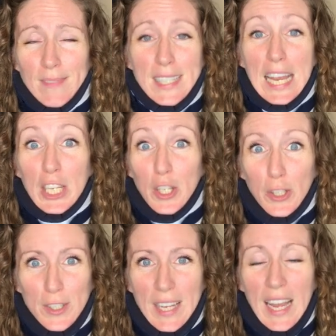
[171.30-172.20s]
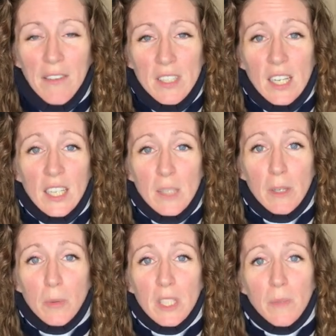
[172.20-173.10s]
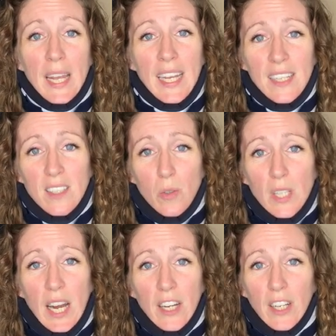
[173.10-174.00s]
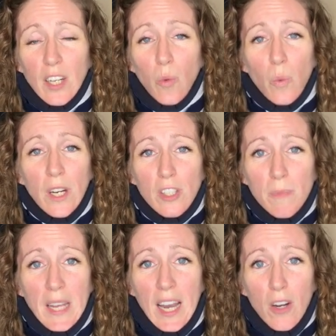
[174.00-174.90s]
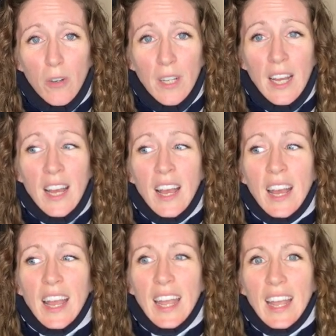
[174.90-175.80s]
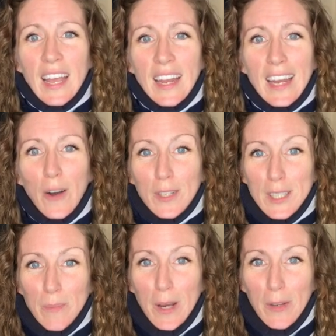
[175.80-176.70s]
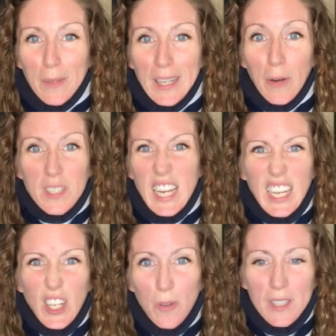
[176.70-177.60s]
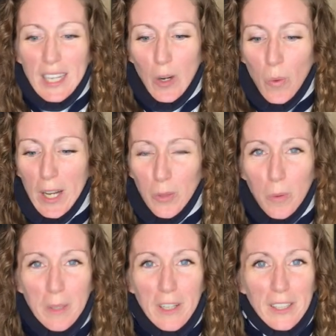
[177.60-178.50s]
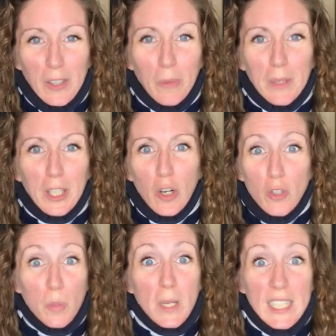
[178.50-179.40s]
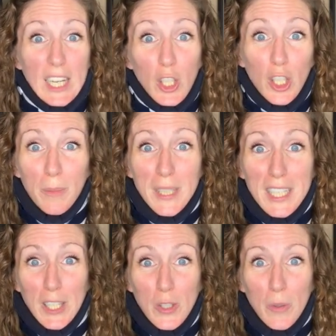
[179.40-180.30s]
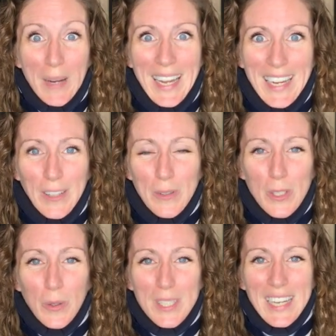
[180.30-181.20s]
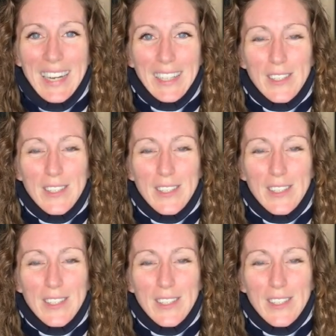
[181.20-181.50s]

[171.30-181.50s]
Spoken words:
10 years, I haven't done as much because my hand gets so tired and it wears me out. And now it doesn't bother me. I was taking notes like a wild woman a little bit ago just because I could do it by hand. And it was so exciting.